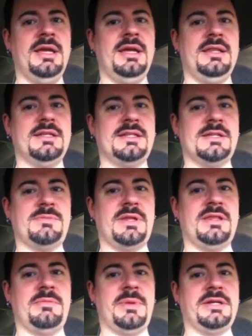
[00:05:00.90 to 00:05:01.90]
This has
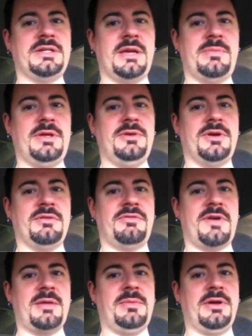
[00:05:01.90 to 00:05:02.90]
been TheBigJB. You can
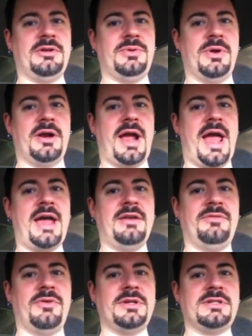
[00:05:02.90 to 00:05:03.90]
find me on Twitter,
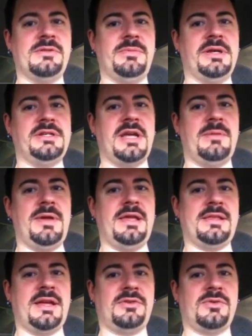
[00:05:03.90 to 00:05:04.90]
@VoiceOfTheBigJB.
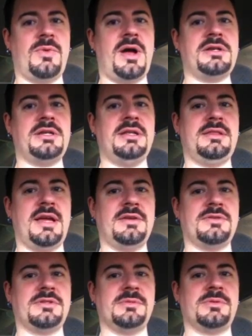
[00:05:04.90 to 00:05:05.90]
Thanks for watching. Thanks
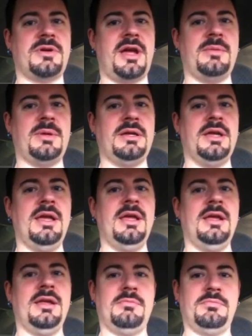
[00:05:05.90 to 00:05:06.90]
for subscribing.
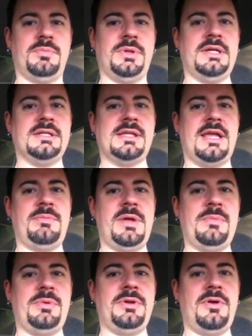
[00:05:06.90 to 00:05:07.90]
Please let
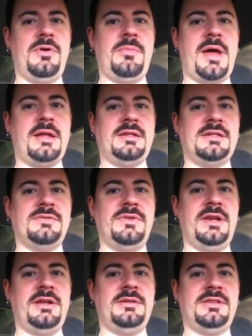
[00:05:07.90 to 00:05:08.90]
people know about this
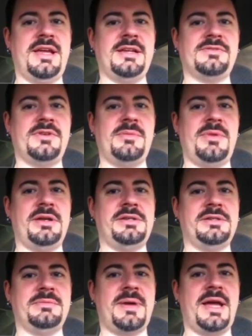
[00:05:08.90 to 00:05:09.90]
video. Thanks very much.
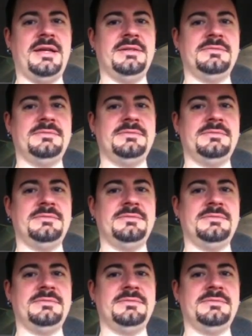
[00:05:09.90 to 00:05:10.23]
Bye.